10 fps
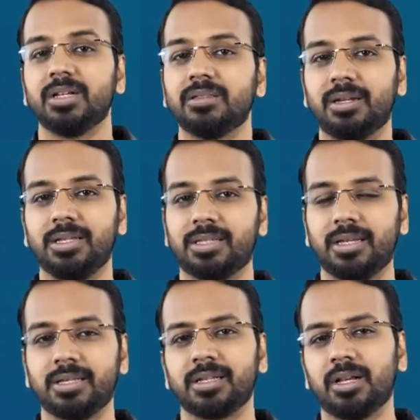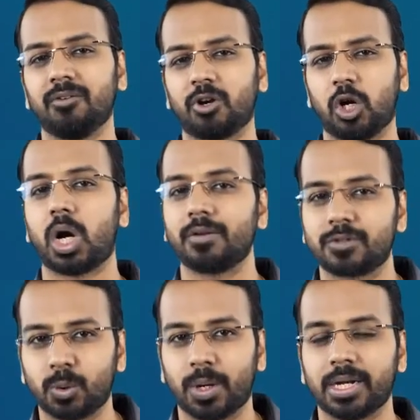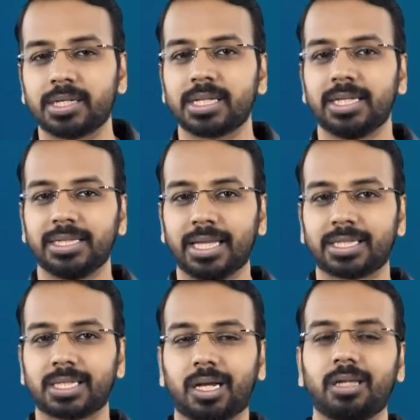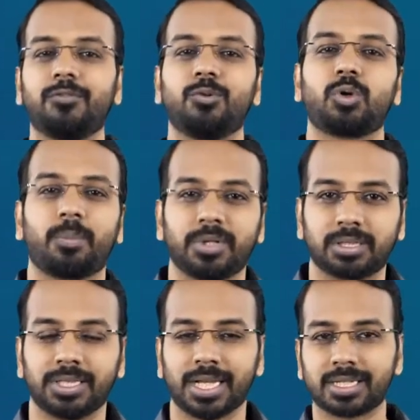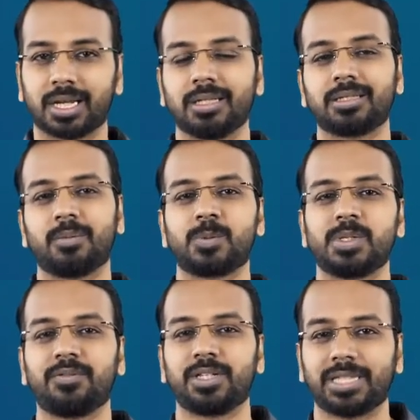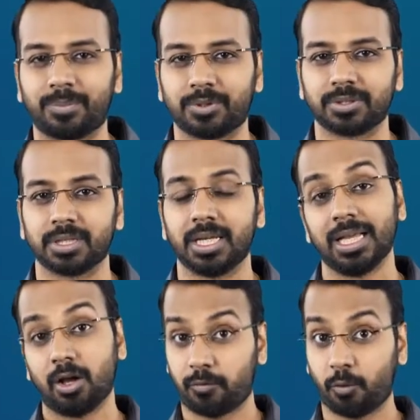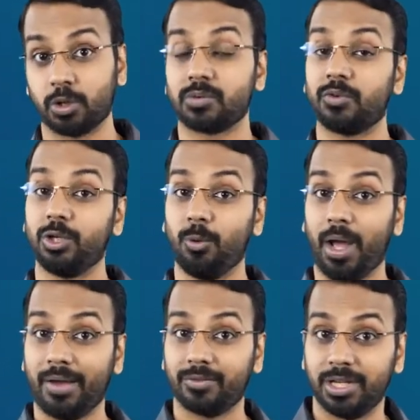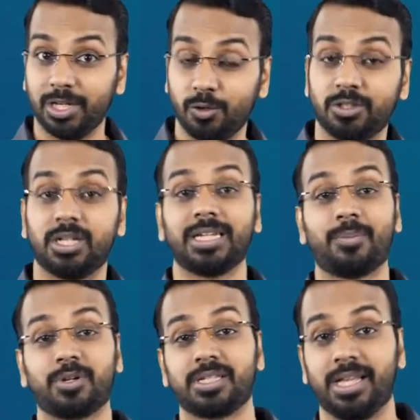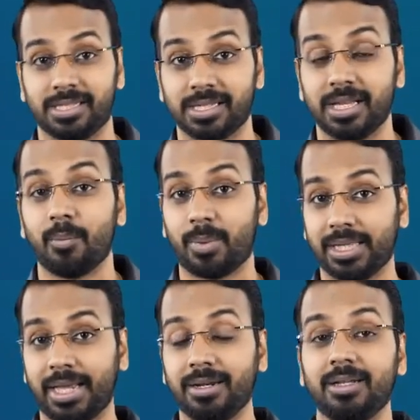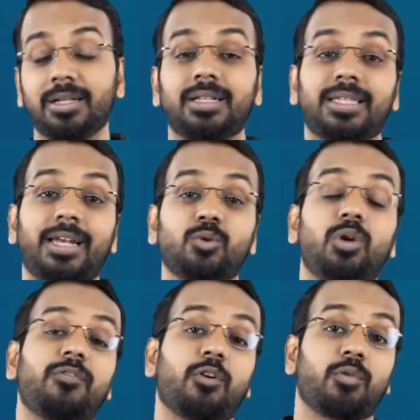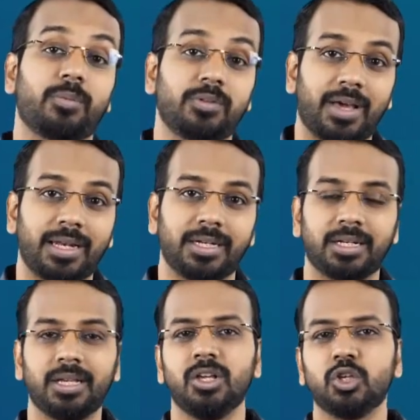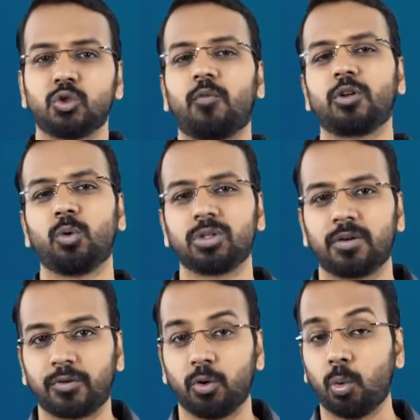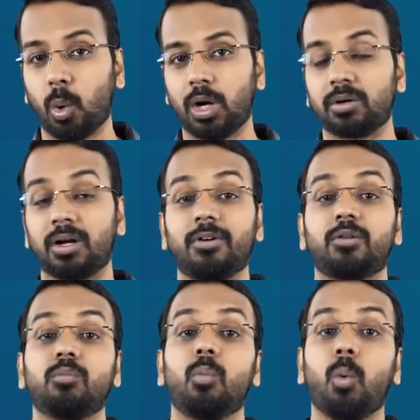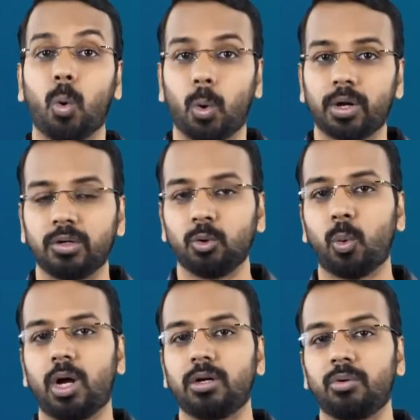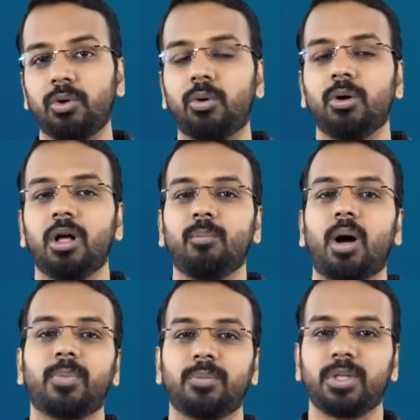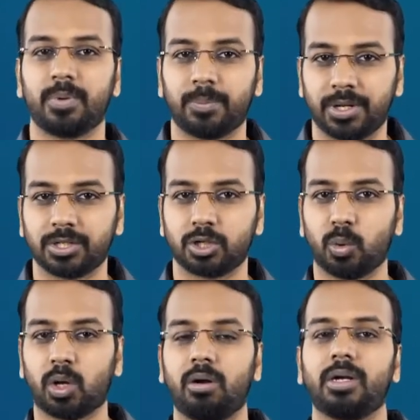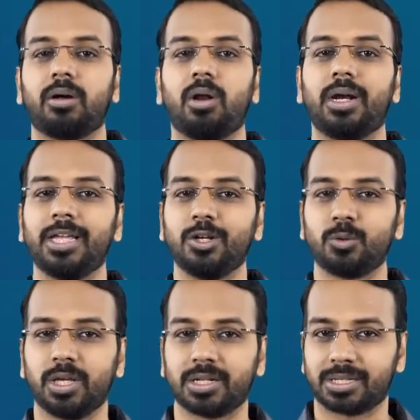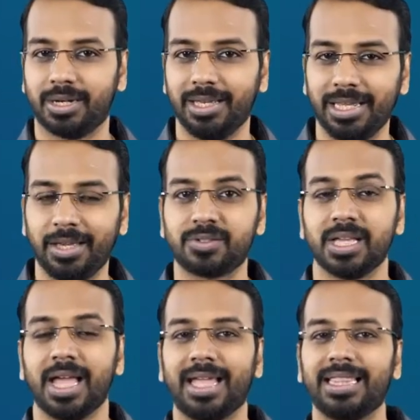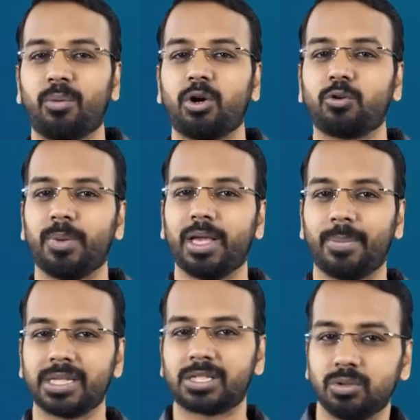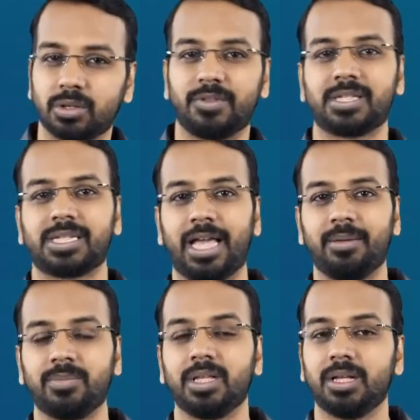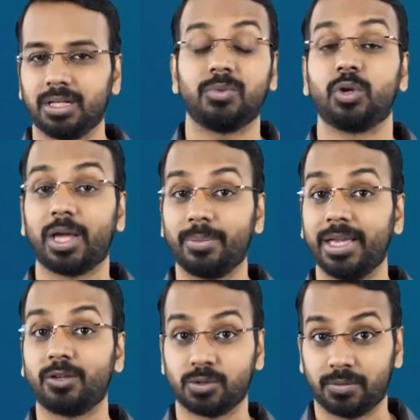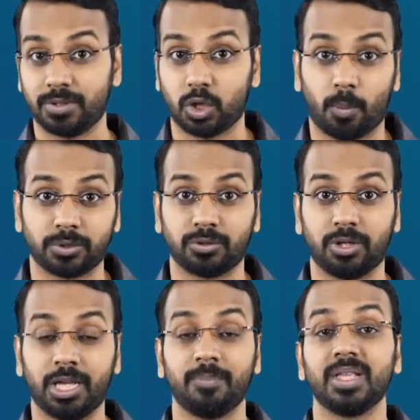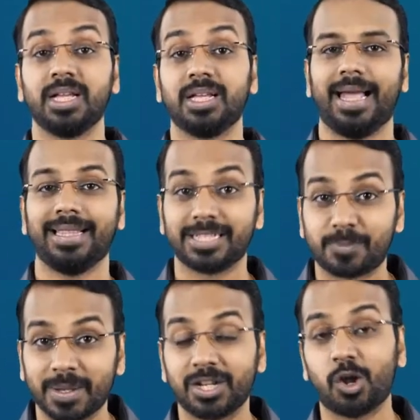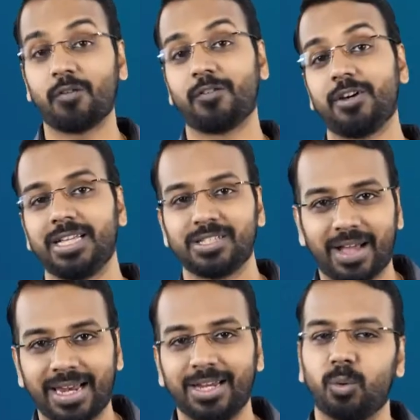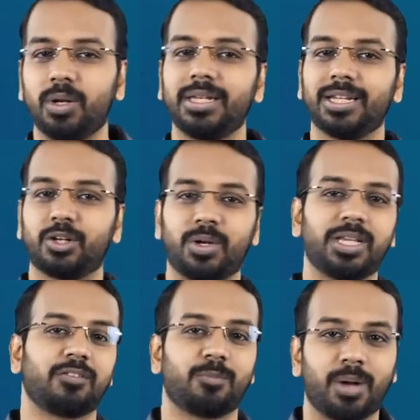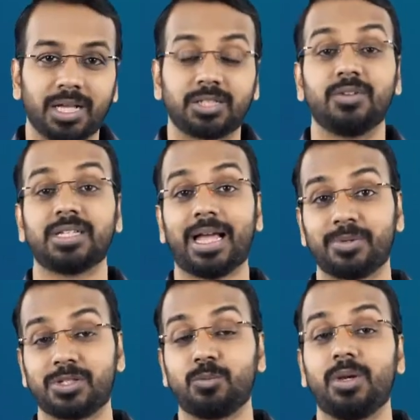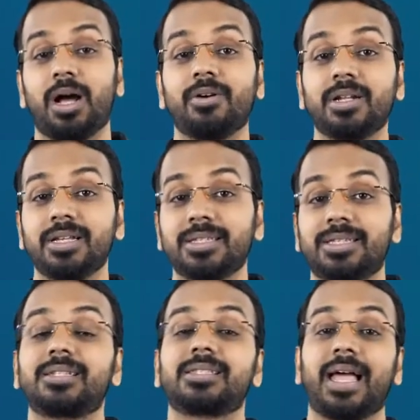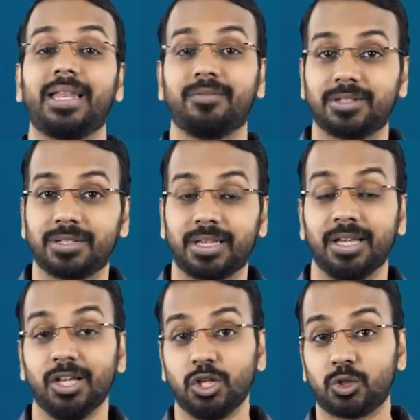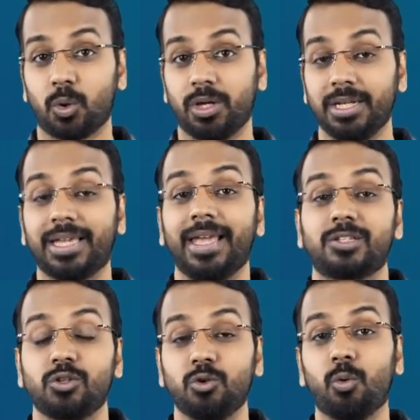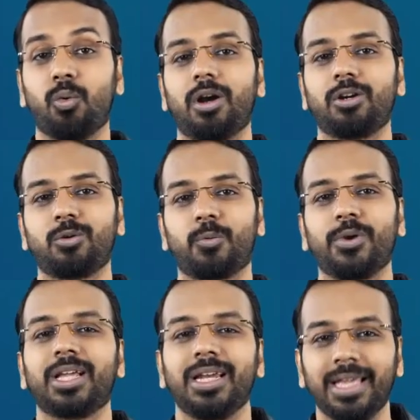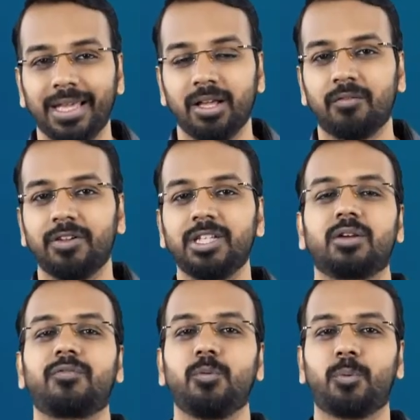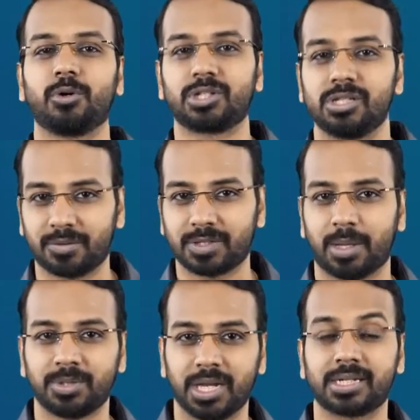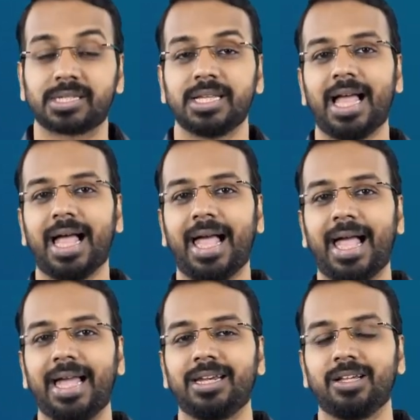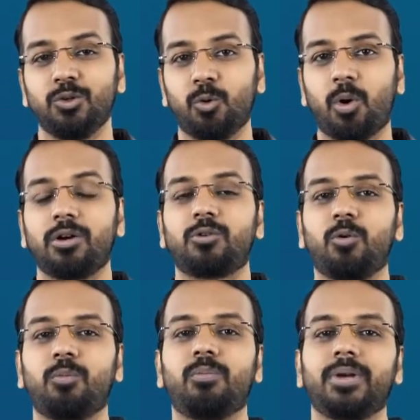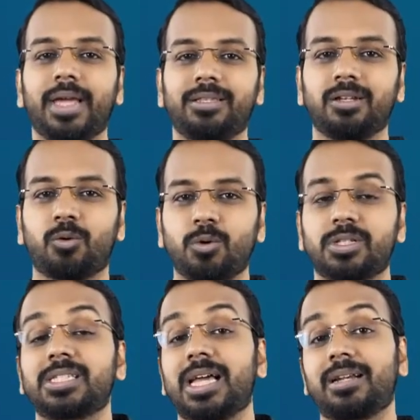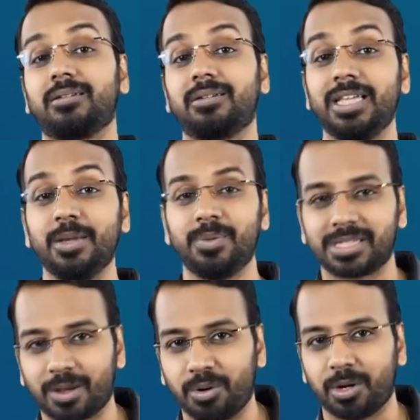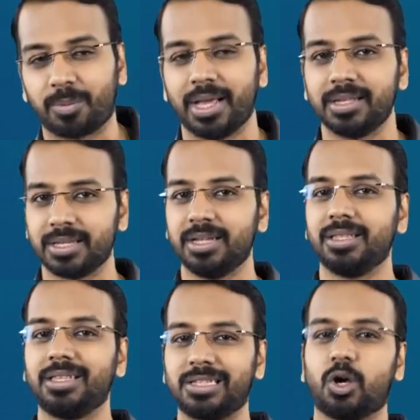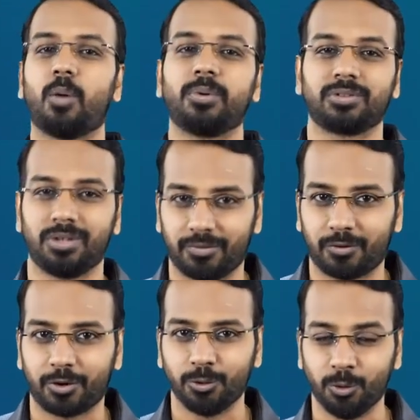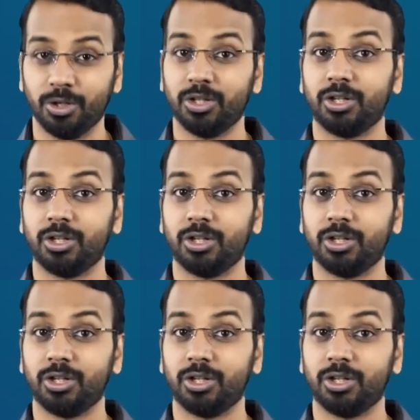The reason is, for a lot of students, they are stuck in few topics, they are stuck in some specific chapters. Of course, we do have the individual chapter sales, but then that is only for 1 month validity. So for those of you who want to cover more, who want to, you know, bump up their preparation, who are already into their study leaves and they want to make best use of this time, you can make use of this opportunity. And the special offer is valid only till 20th of March, which happens to be our 6th anniversary. So in case you want to quickly finish a few portions of subjects and you want to get the courses at a deep discounted price, this is the opportunity for you.